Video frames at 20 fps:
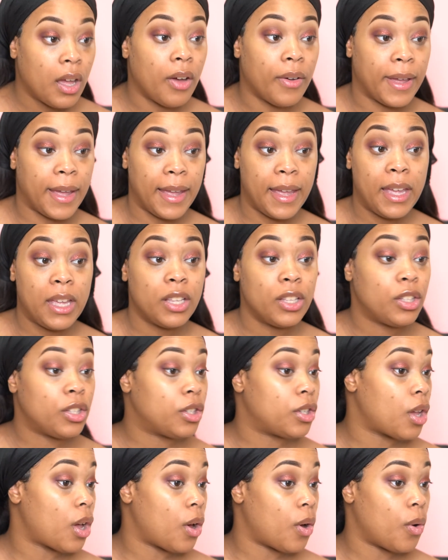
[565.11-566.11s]
Okay,
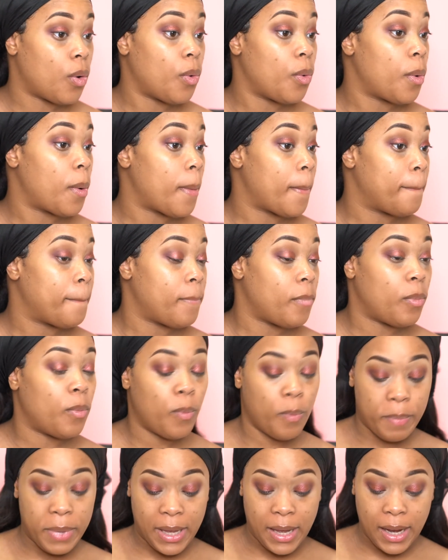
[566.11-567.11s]
so
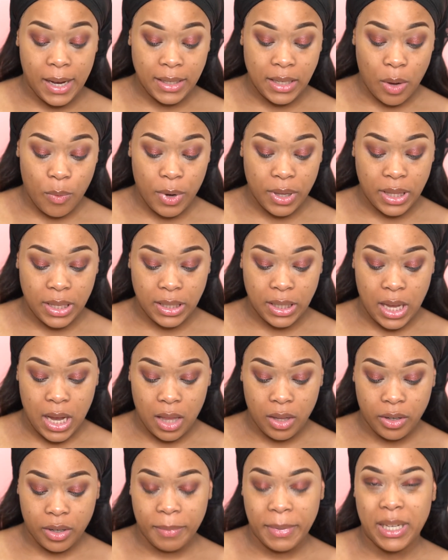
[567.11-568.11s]
because I want this
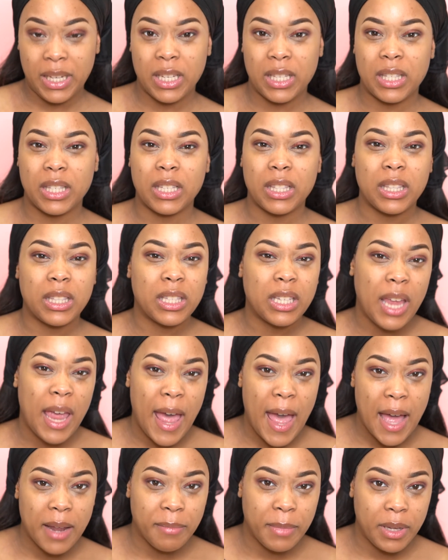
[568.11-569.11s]
color to be just a
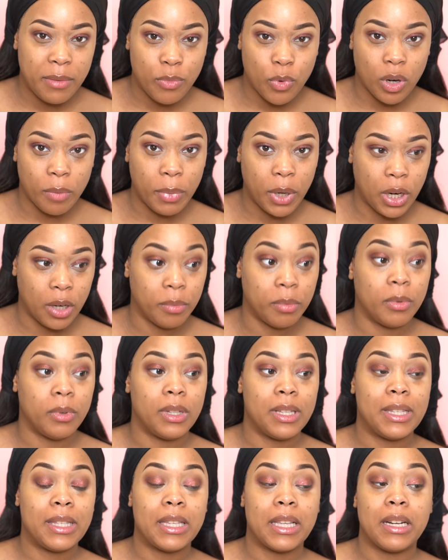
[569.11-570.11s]
tad bit more
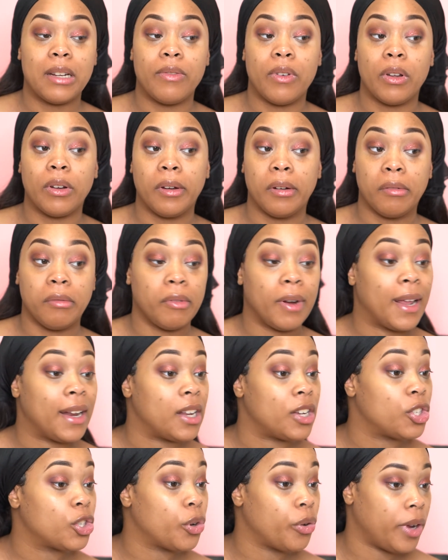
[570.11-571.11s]
purple instead of on the
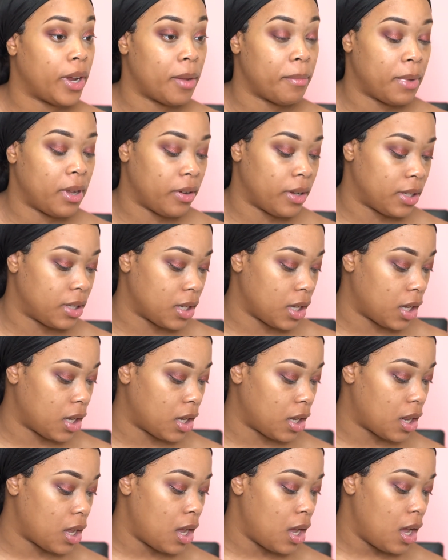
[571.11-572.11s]
reddish cranberry
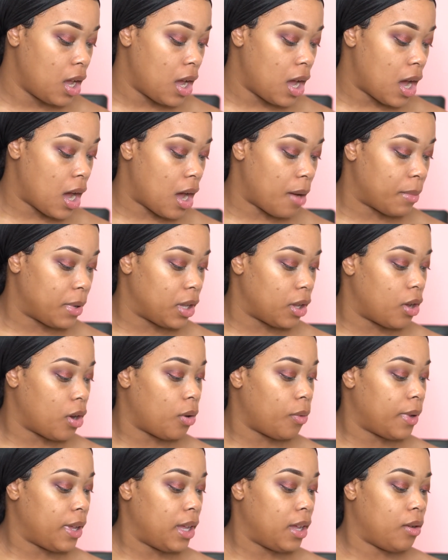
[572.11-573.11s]
side, I'm going to
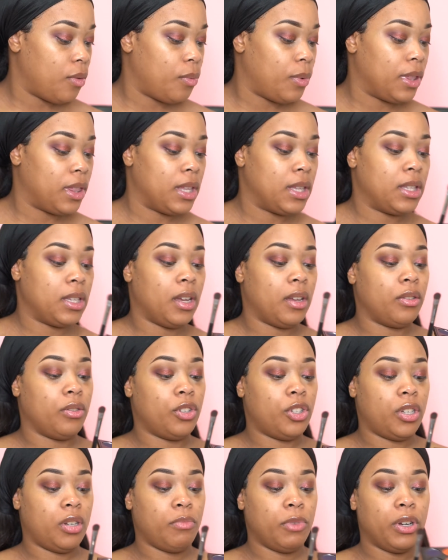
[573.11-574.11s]
go in with this other
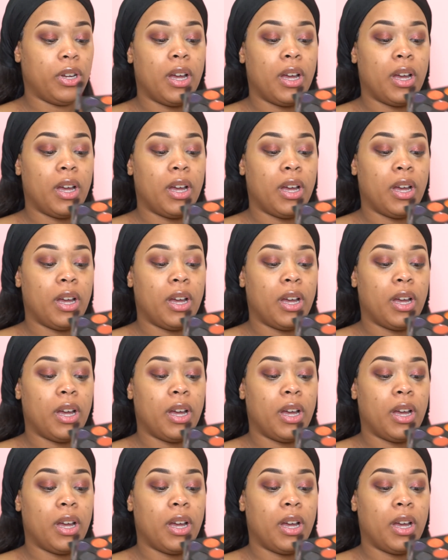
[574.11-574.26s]
shimmer